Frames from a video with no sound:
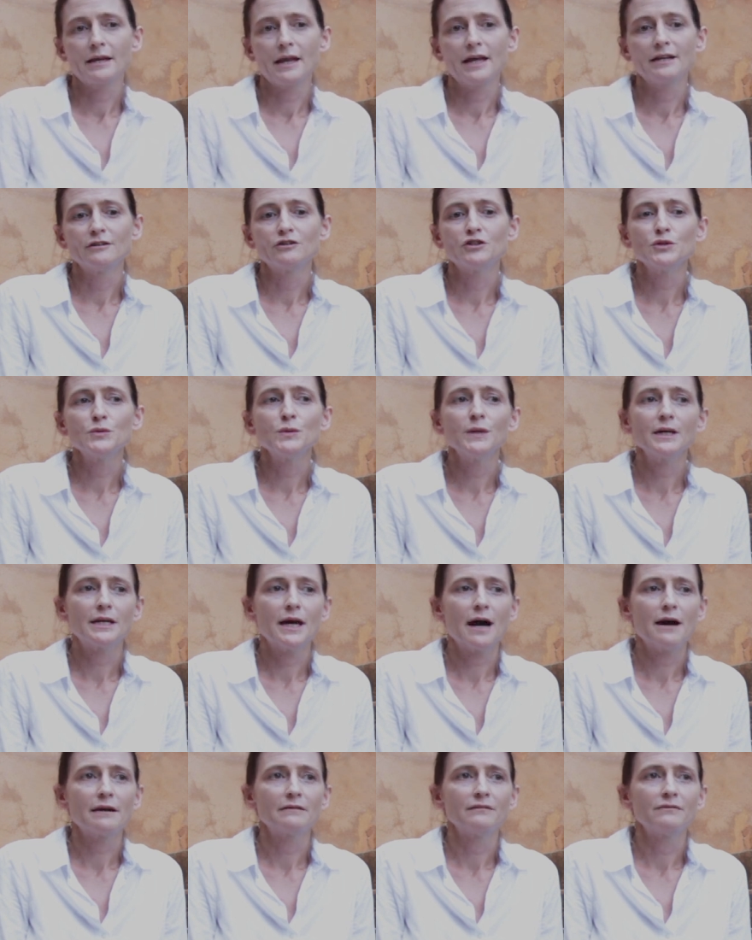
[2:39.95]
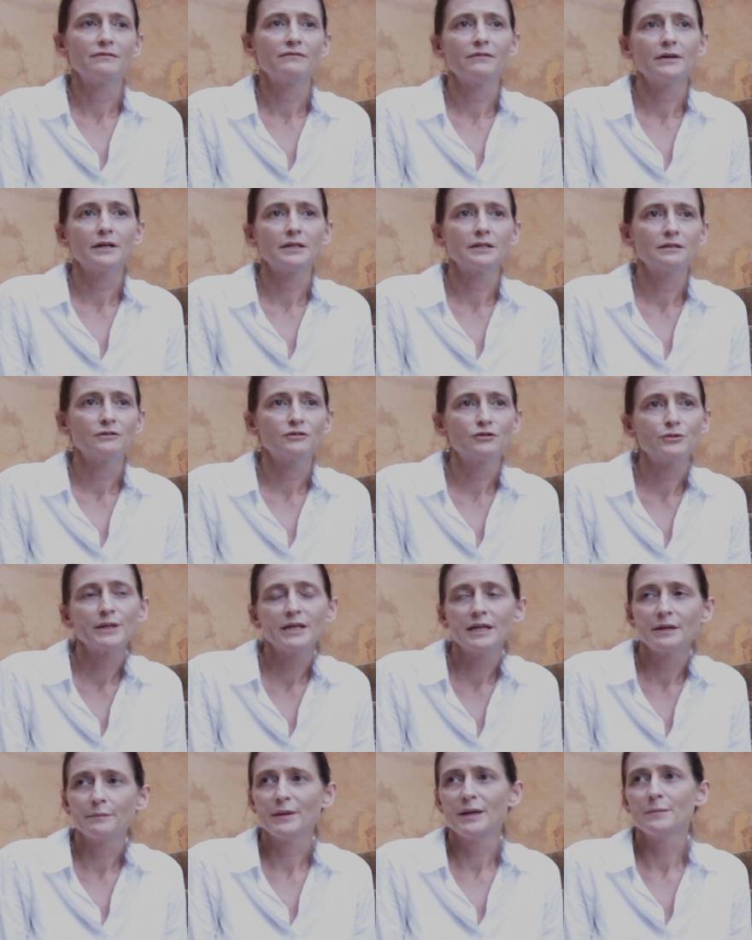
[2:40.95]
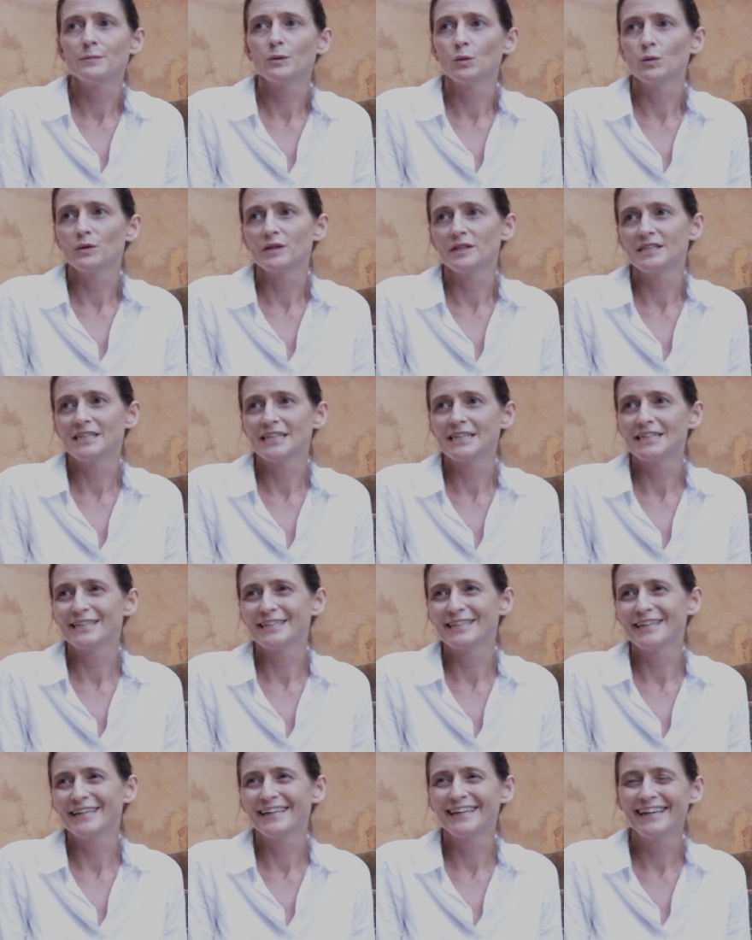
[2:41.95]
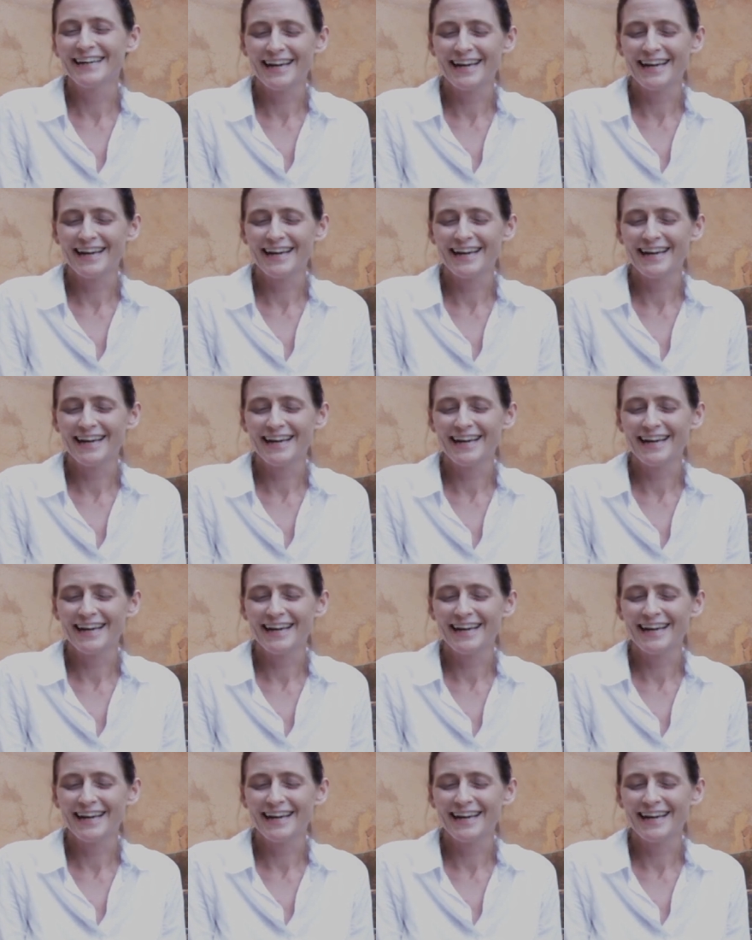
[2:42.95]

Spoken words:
and do it out of treating people with dignity.